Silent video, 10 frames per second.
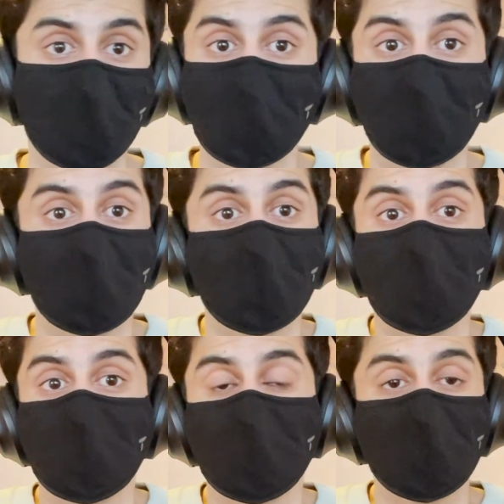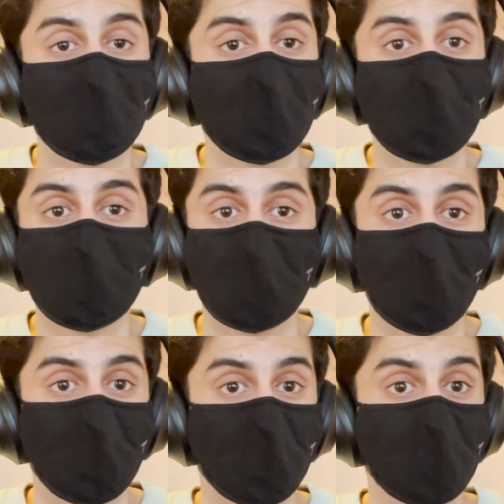maybe take
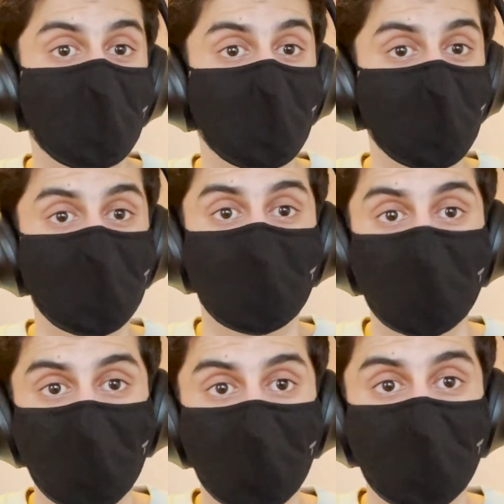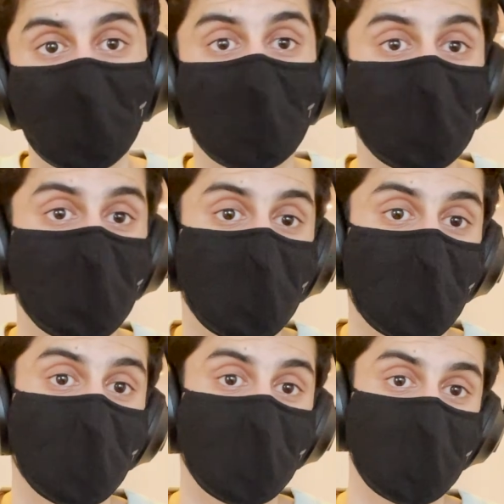other decisions, maybe, because
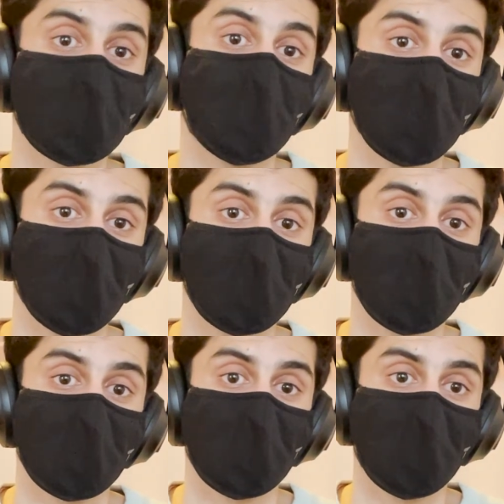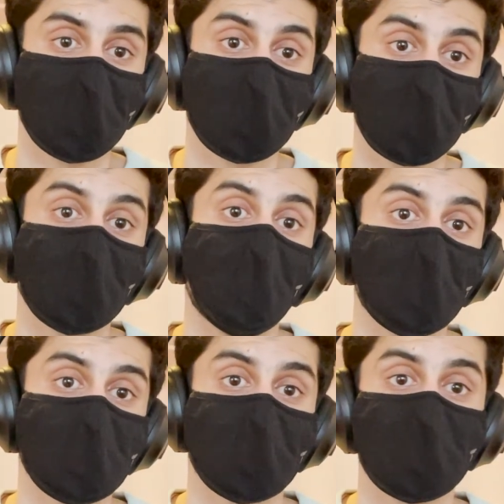people does have the still
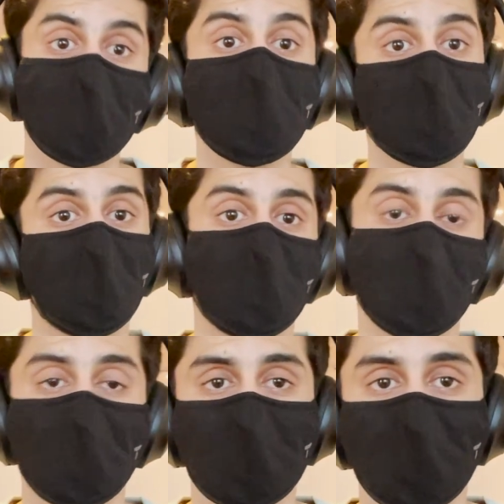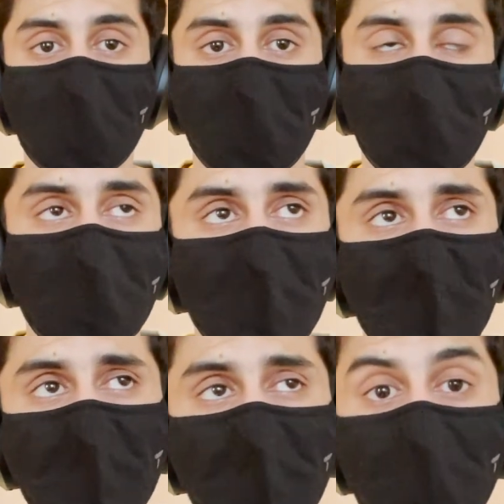option to buy a fossil car,
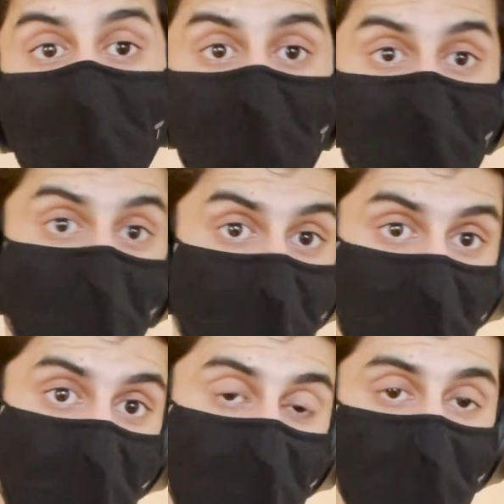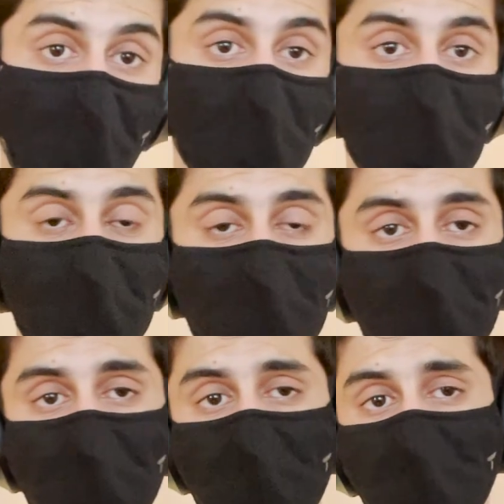if that's a better option.
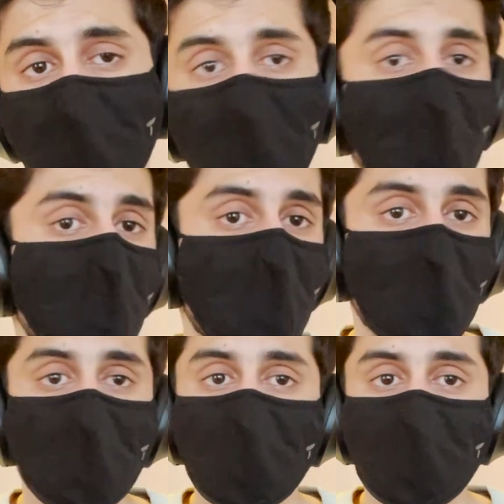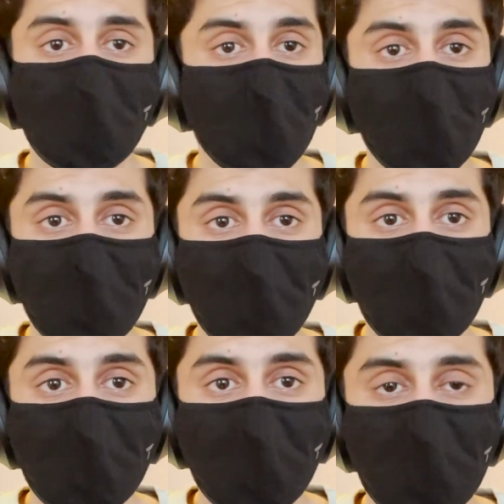Or do you
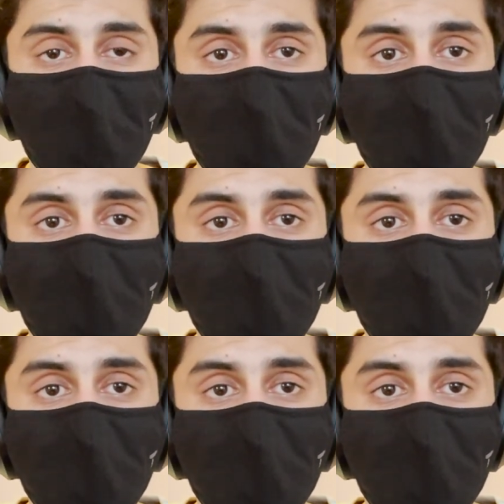think that